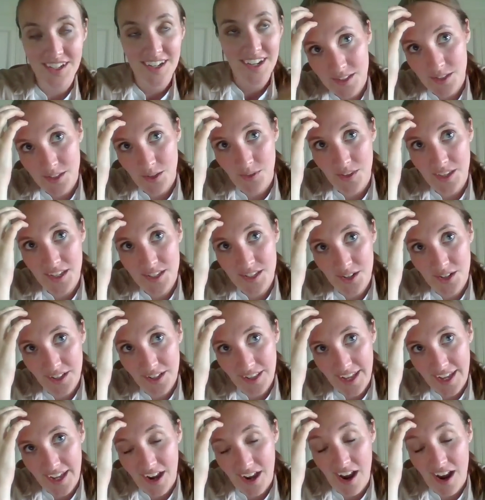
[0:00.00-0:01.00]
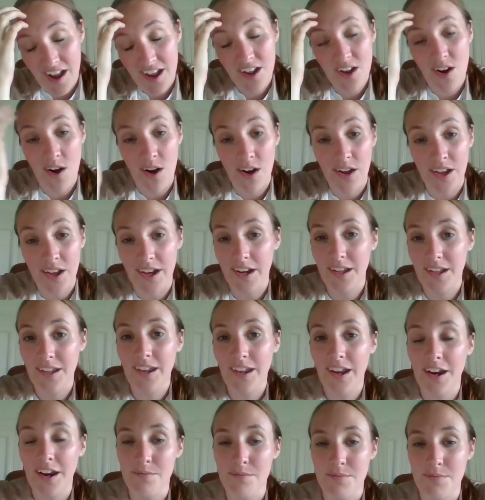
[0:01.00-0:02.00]
So these are like iconic
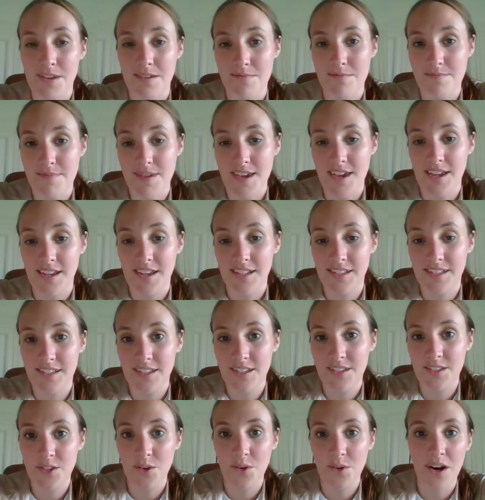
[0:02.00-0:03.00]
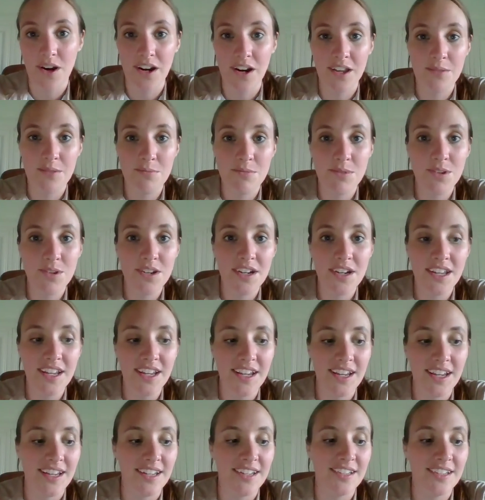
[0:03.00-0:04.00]
Airbnbs. So our community
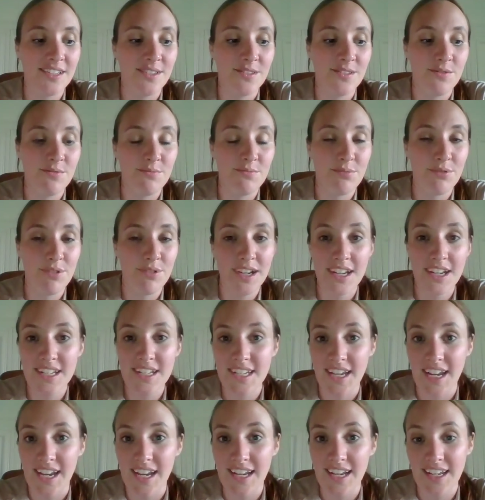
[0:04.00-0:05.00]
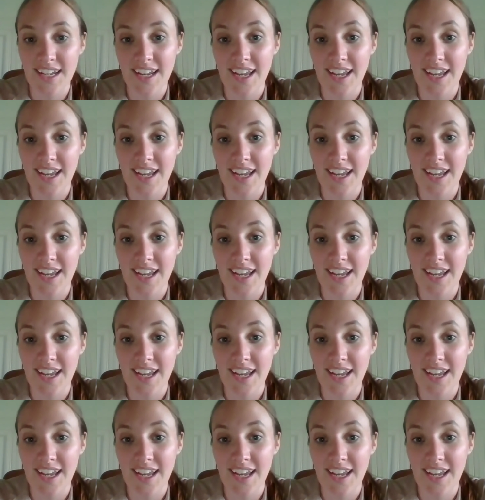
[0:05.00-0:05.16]
is pretty tight